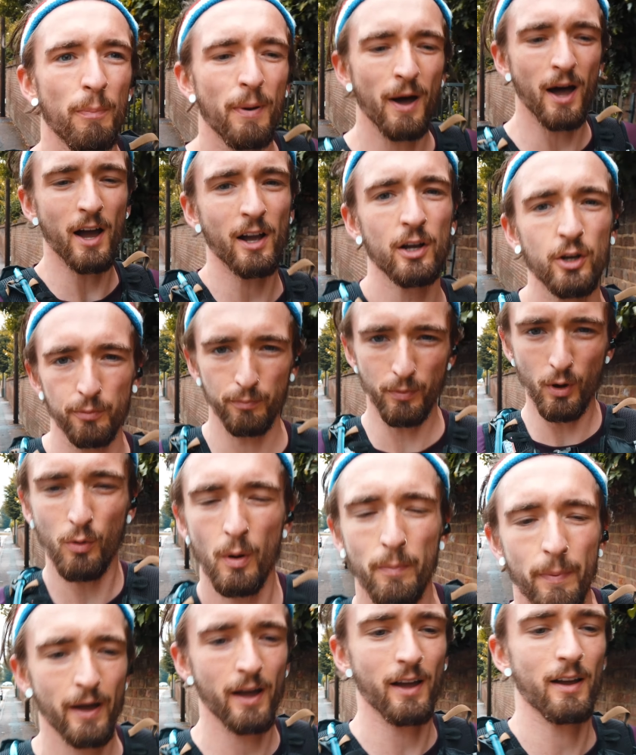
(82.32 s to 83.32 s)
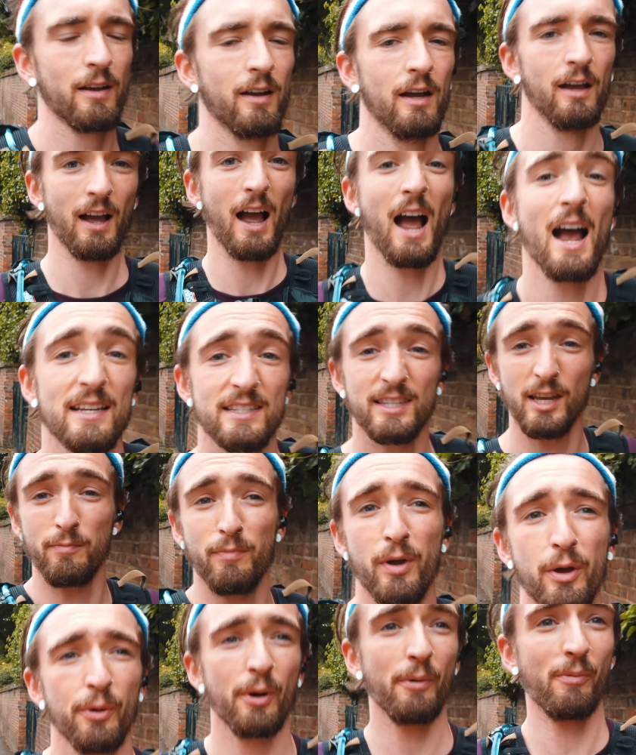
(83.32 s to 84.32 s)
Park, MOOR Park. I say
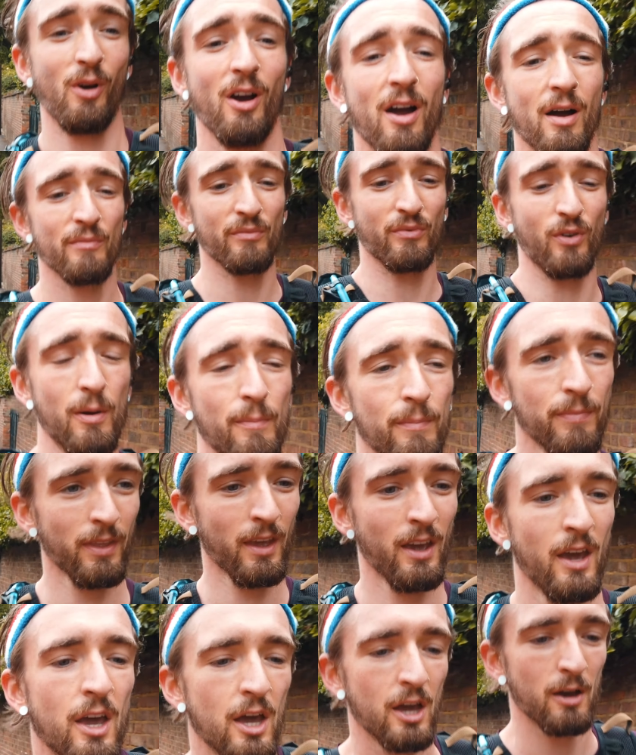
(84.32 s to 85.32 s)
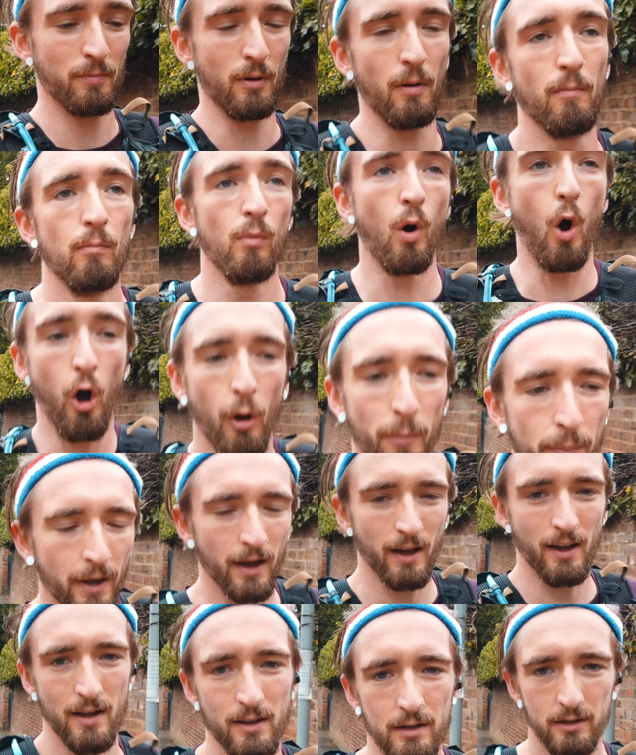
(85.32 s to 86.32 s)
MOOR where I'm from, but MOOR
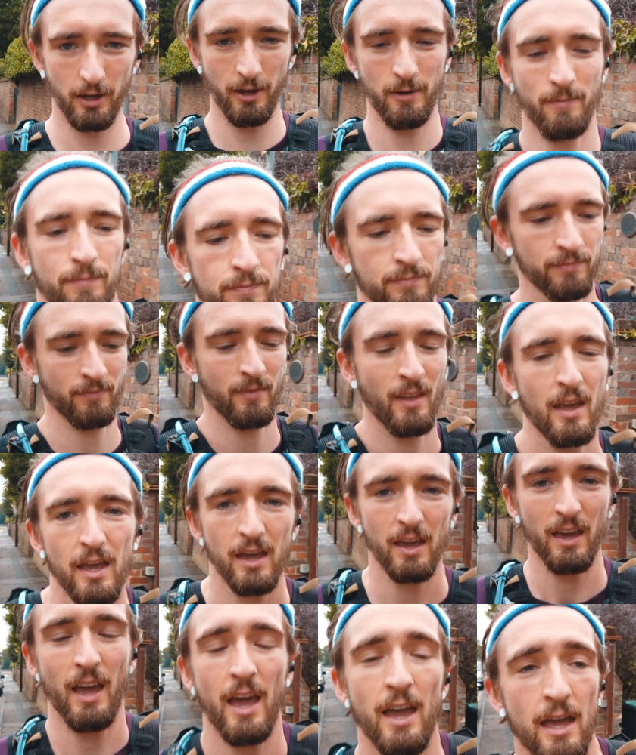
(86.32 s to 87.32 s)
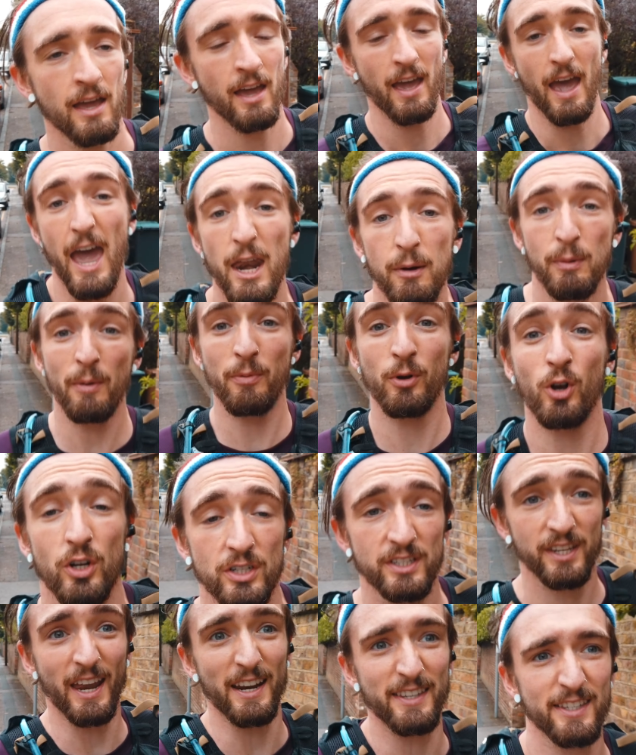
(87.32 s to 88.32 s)
Park. Anyway, we're
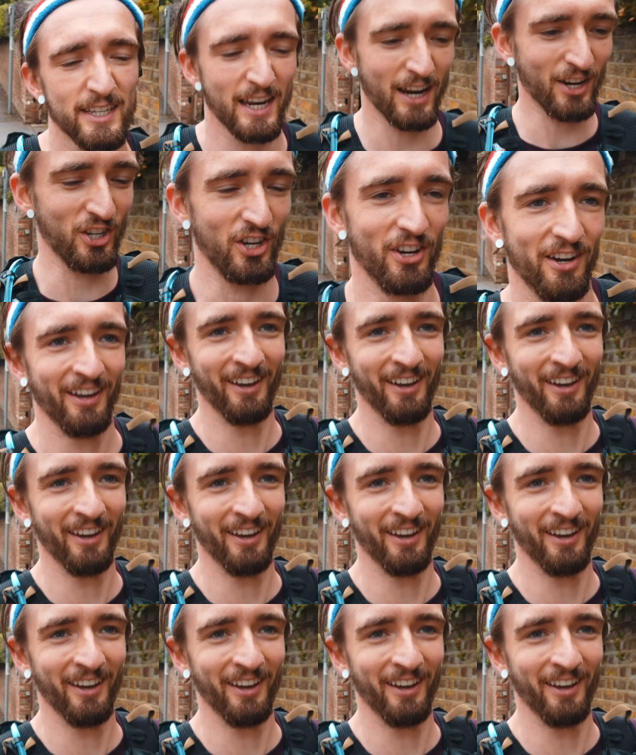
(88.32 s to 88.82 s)
going to that station.